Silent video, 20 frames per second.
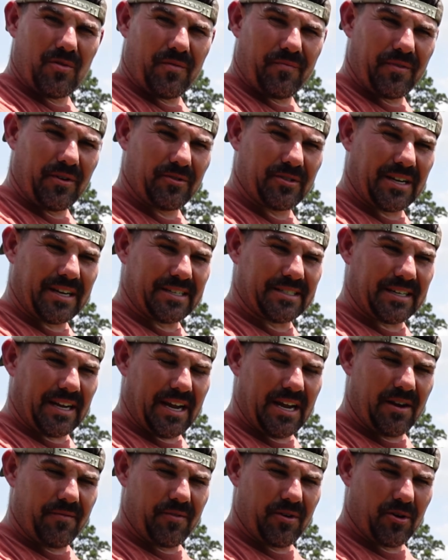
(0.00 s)
It feels like it's a
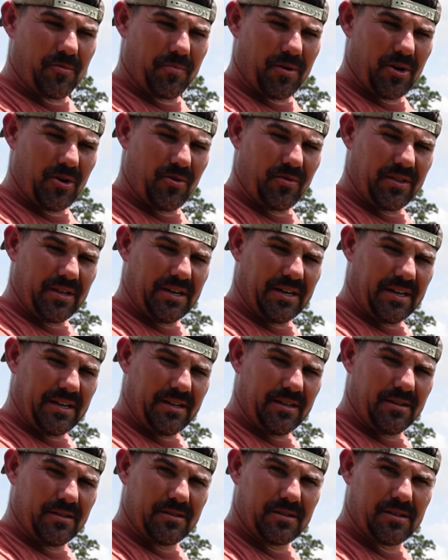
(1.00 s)
heavier bow than it
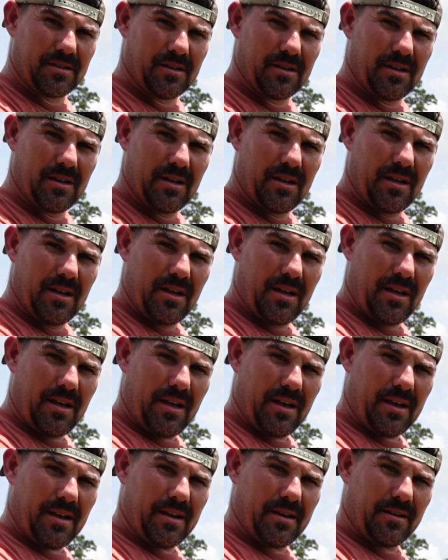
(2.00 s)
is,
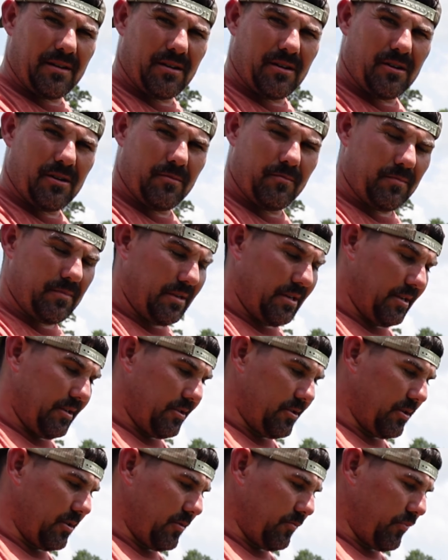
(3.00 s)
and it
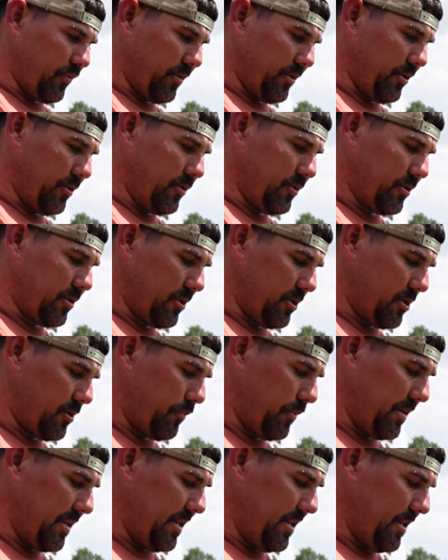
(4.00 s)
doesn't produce the
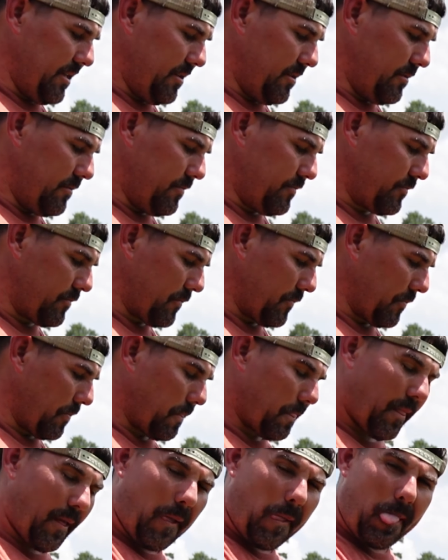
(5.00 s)
speed
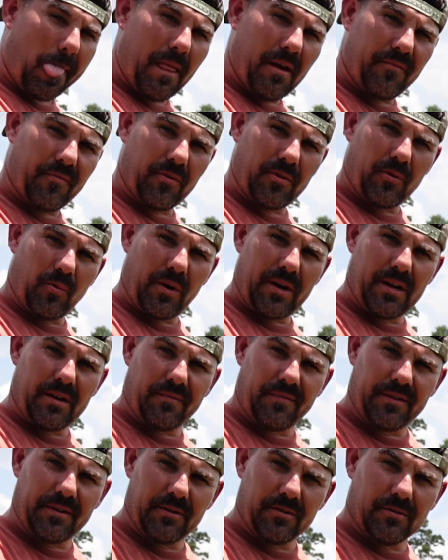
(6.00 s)
for the way it
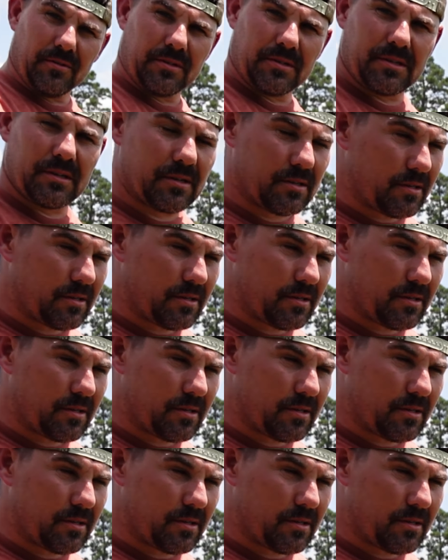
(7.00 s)
feels.